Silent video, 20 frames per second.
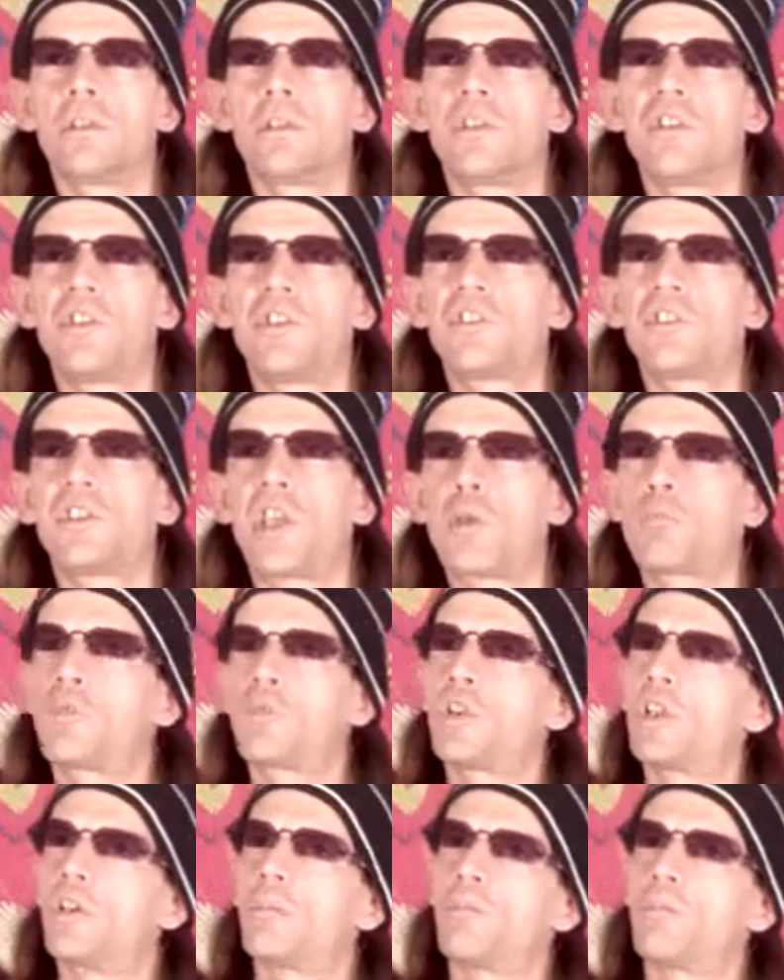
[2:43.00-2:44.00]

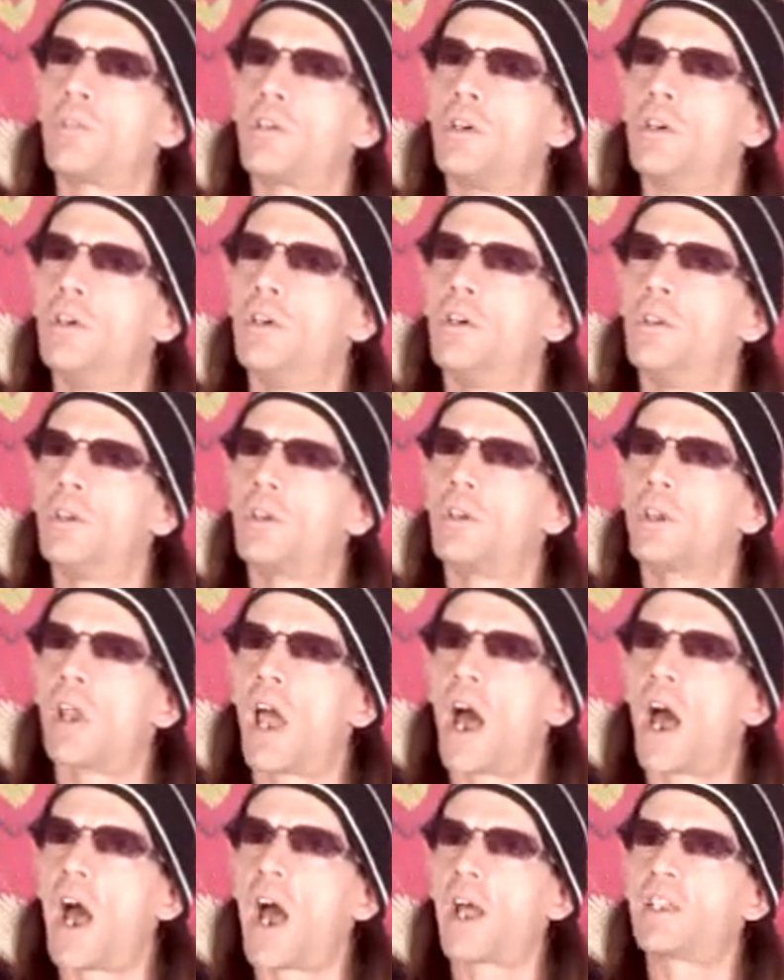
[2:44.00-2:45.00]
deceptive,
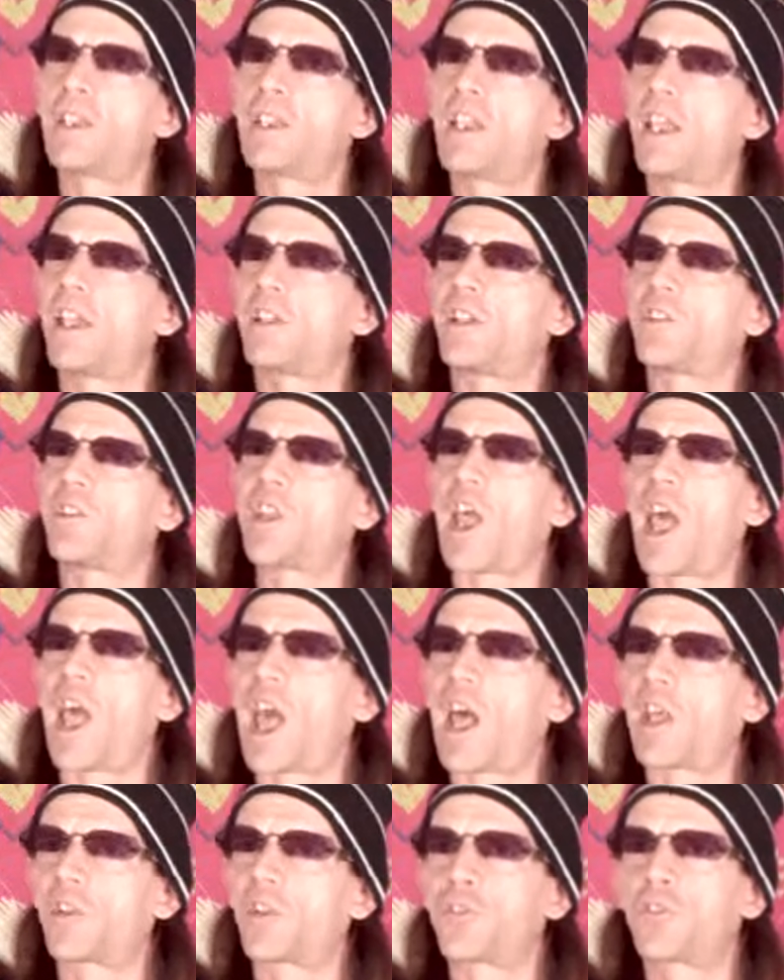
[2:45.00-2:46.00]
highly
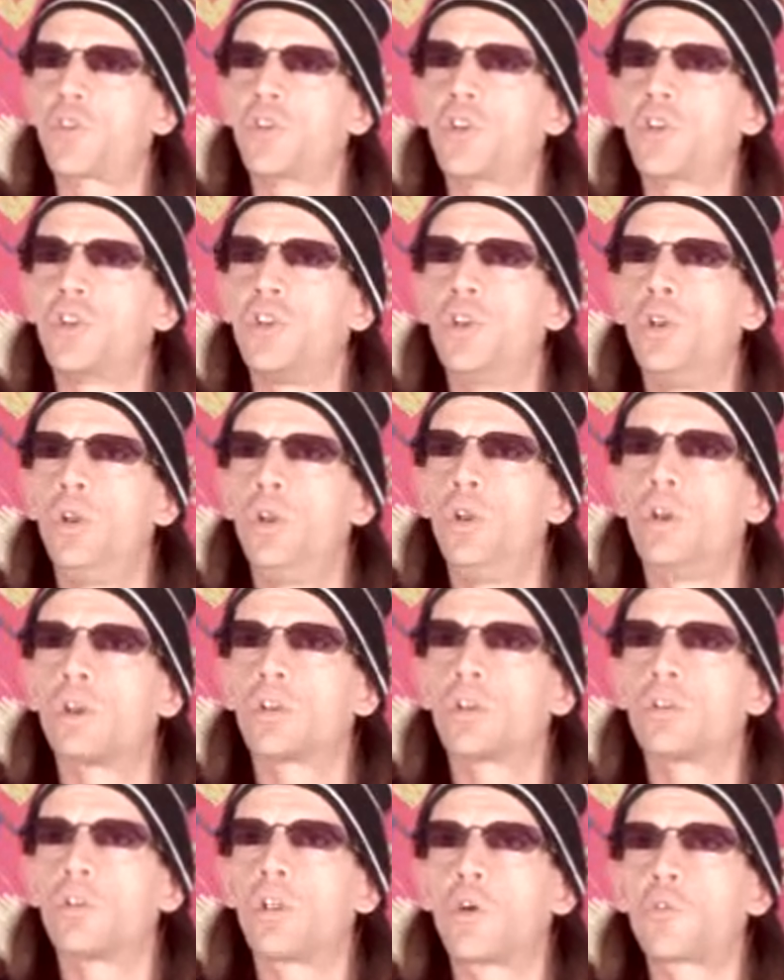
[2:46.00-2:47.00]
attacked,
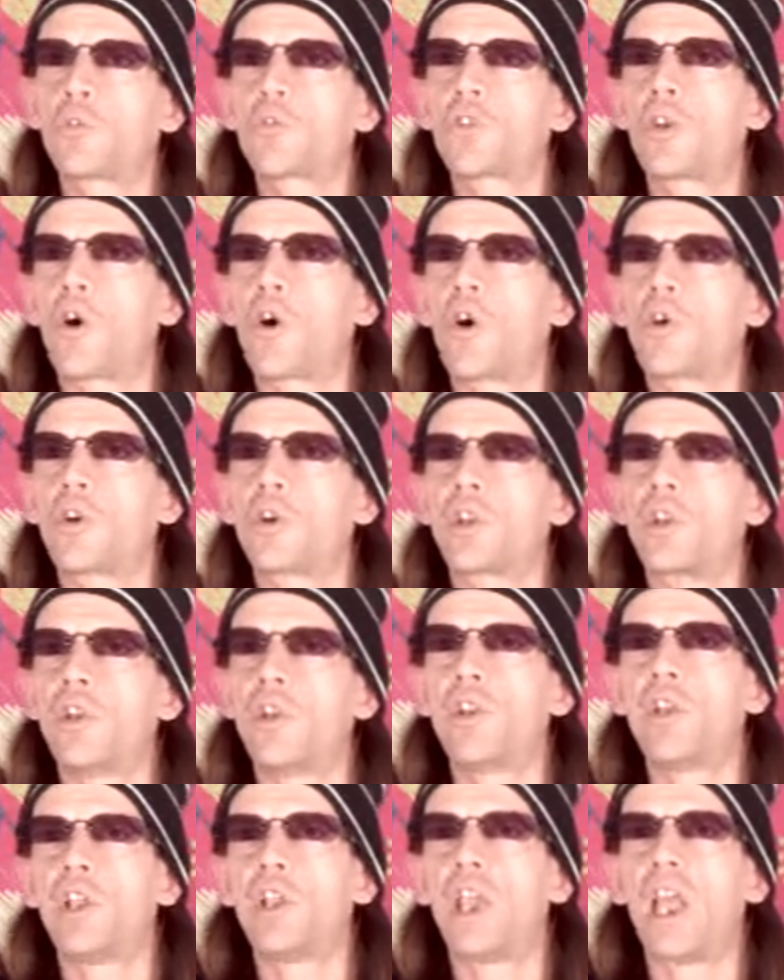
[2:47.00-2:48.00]
close-hearted
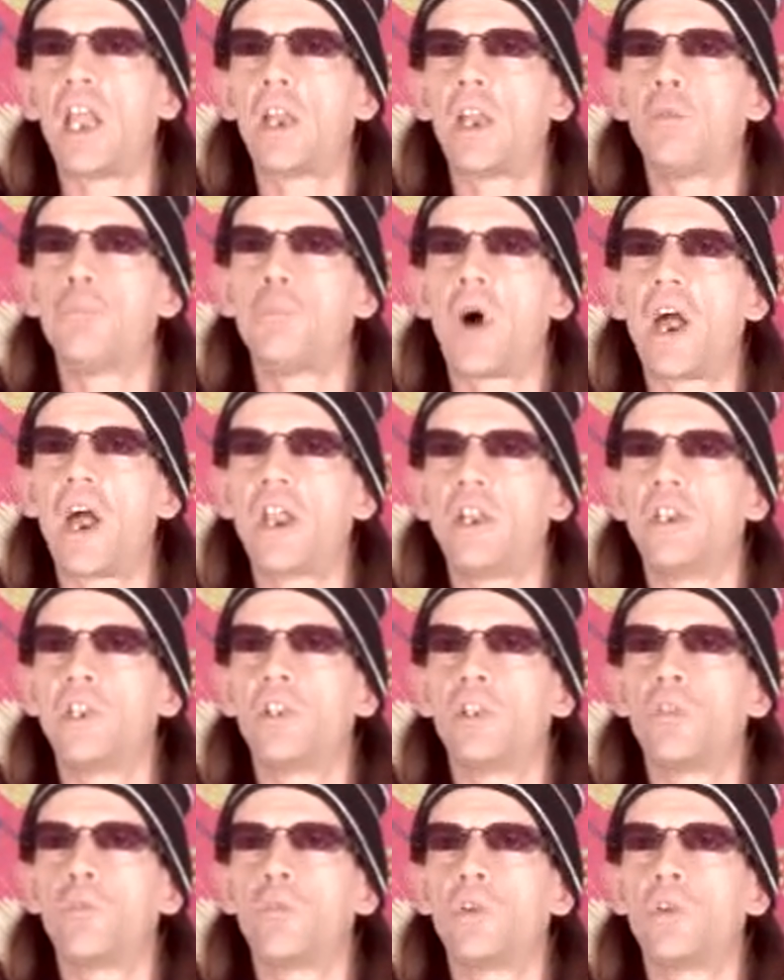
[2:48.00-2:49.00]
and
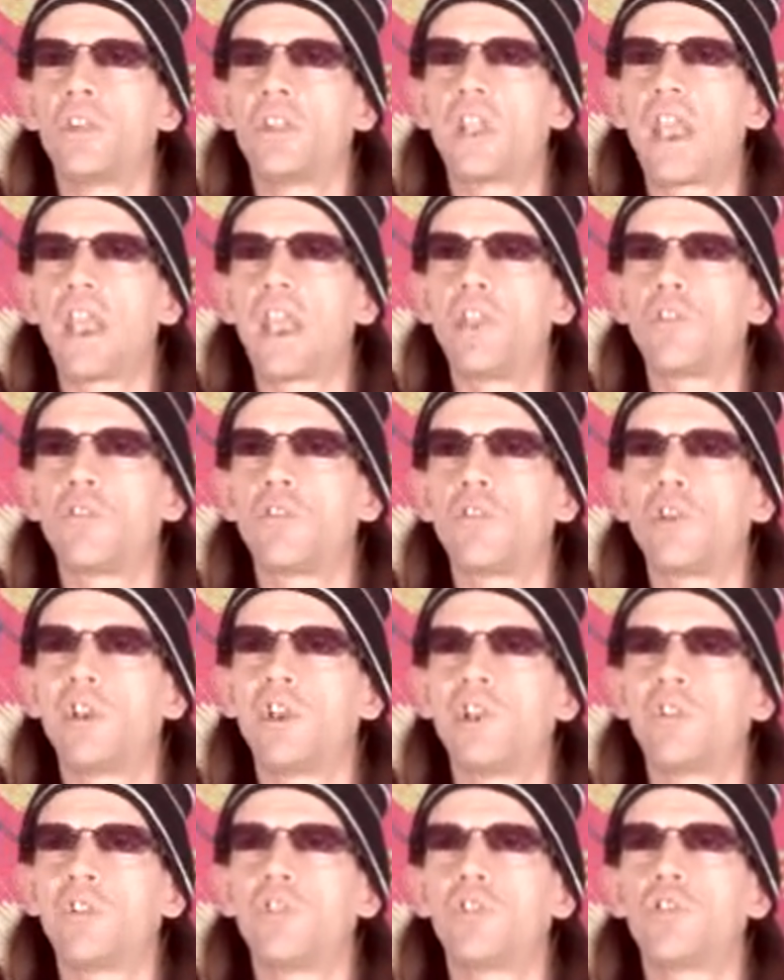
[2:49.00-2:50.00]
minded with hatred
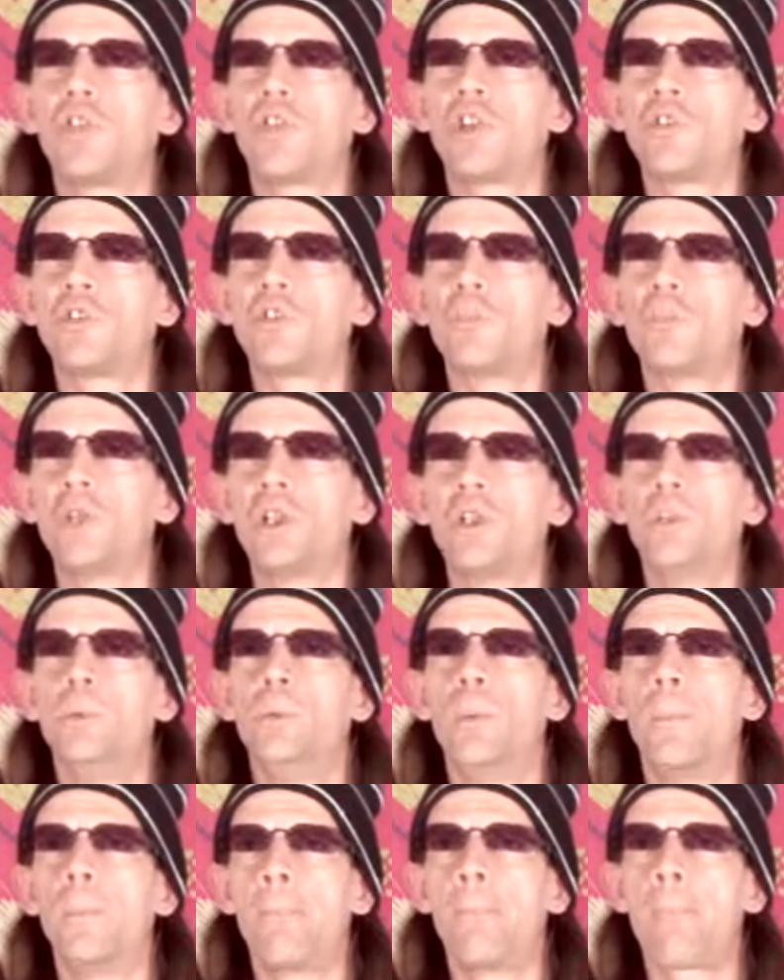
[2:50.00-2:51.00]
and judgment,
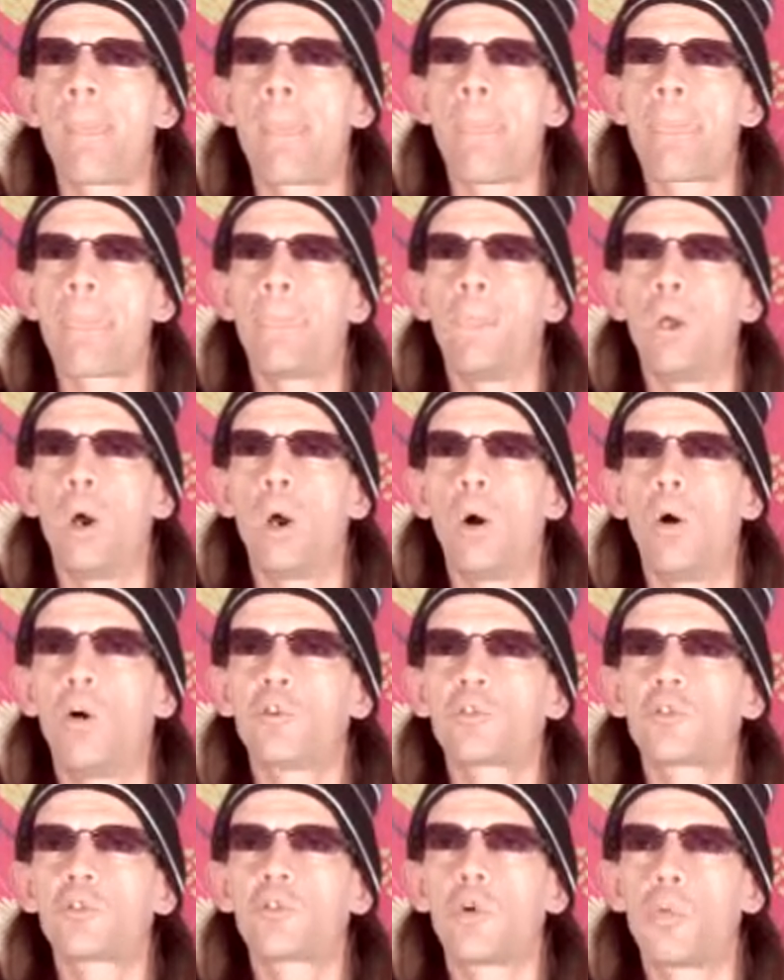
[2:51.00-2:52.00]

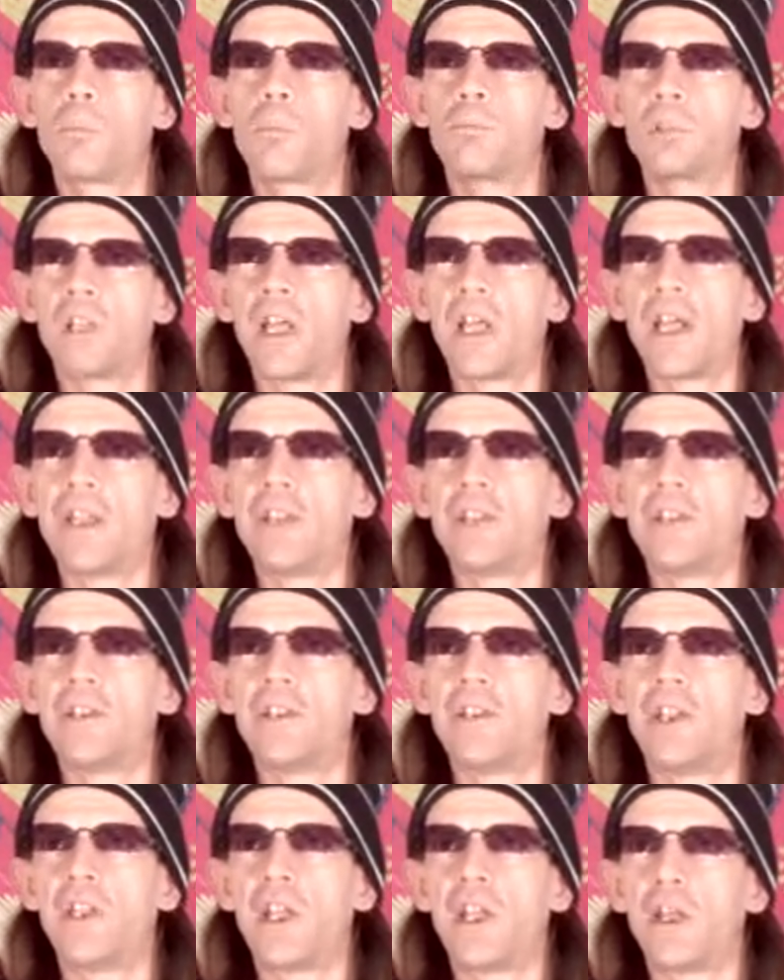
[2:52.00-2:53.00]
also blind
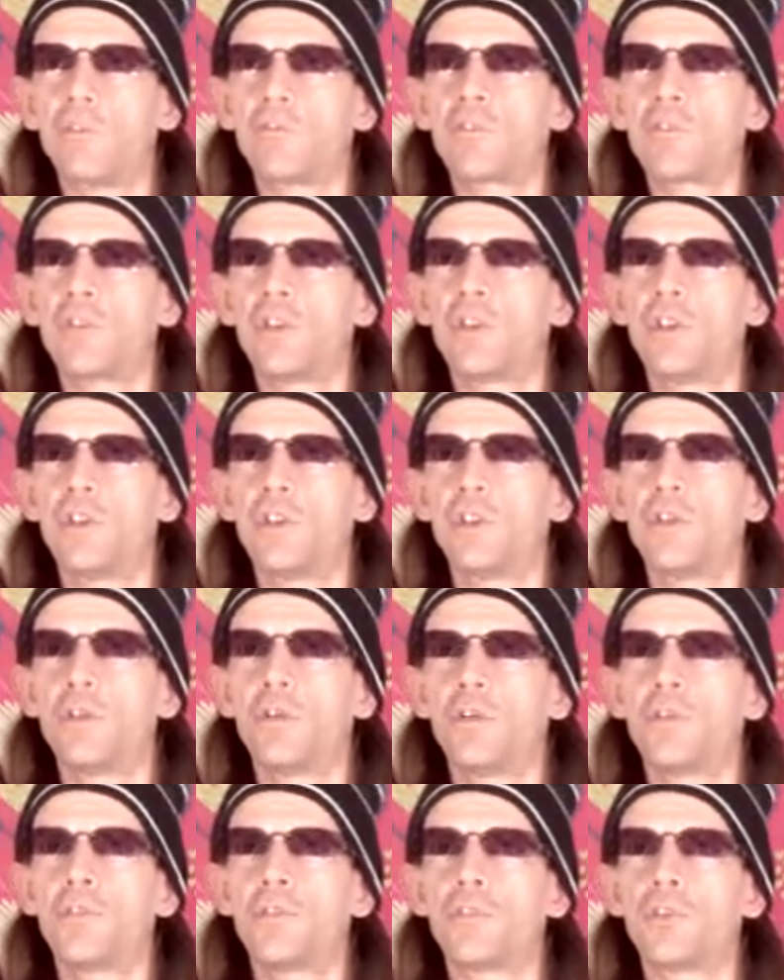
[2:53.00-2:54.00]
and deaf to
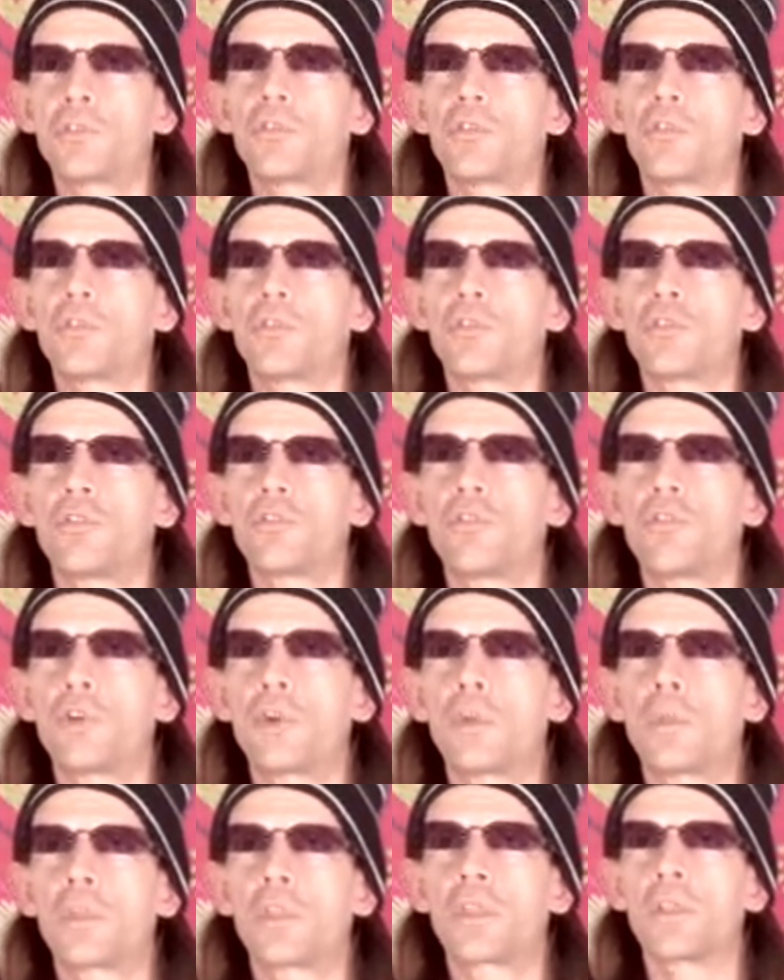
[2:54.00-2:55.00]
universal
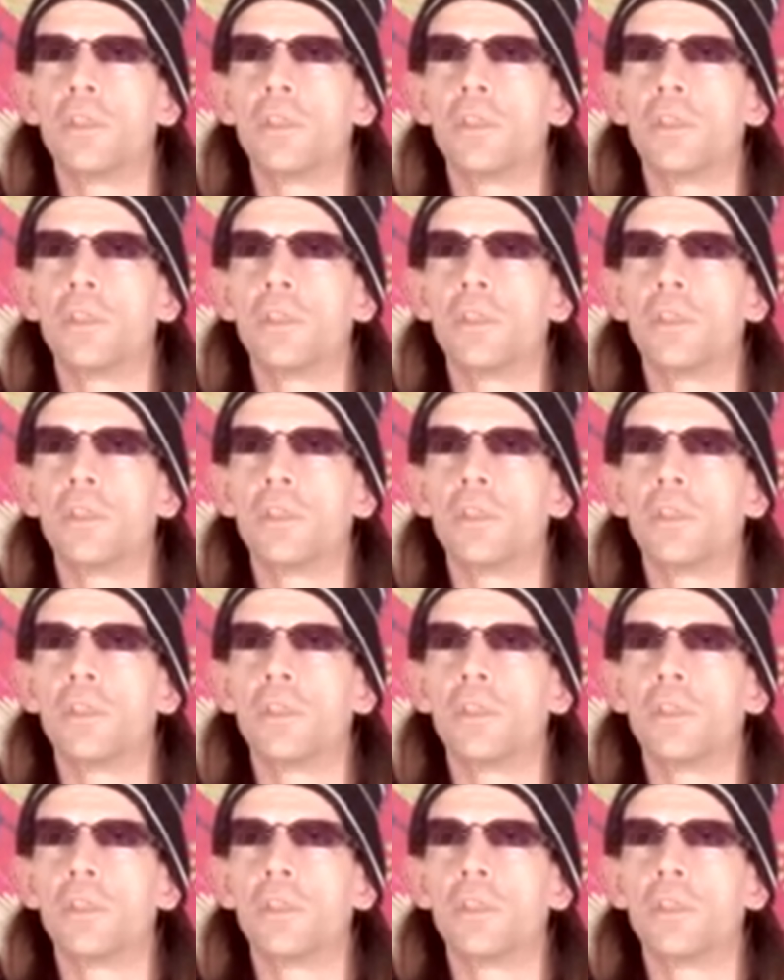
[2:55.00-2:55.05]
truth,